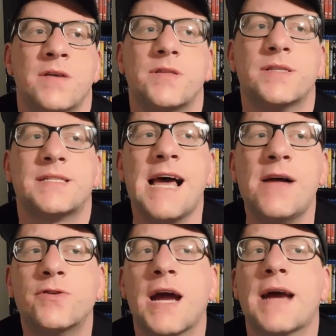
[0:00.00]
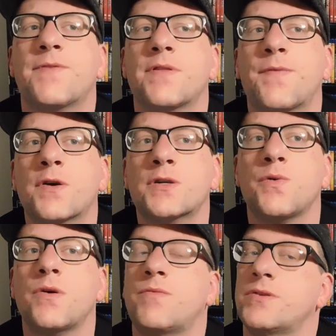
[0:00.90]
The soundtrack for the first
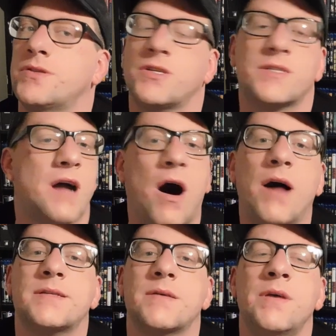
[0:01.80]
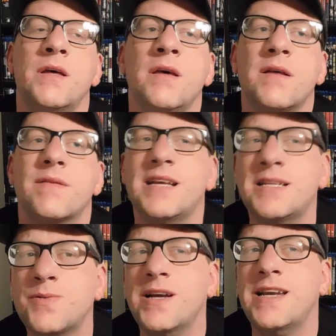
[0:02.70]
one was just awesome.
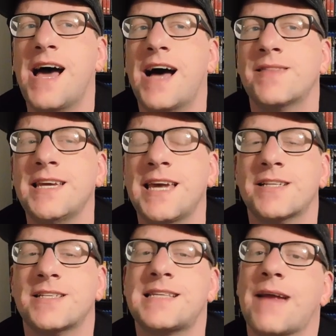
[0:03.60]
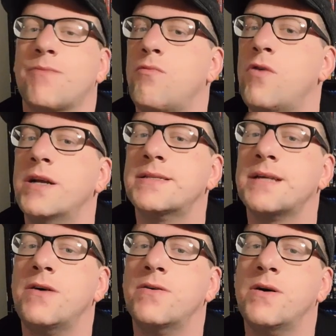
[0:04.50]
This one, I think it just had one
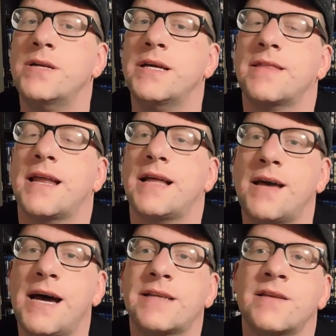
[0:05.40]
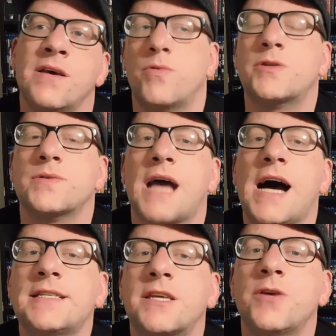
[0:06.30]
song in it that I liked, which was
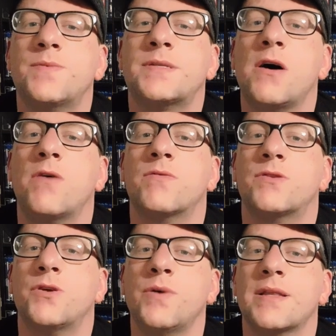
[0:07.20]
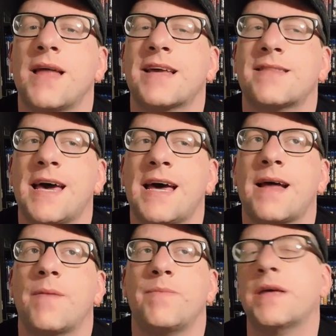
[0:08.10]
Ice Cube's song "Do It Like That."
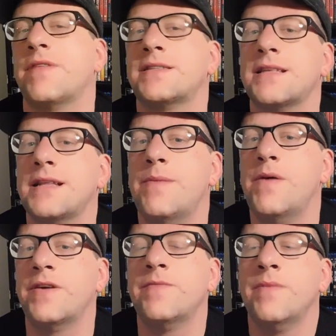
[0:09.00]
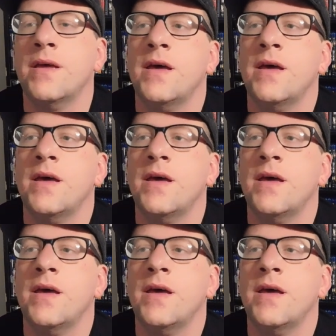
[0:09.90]
I believe that's the name of it.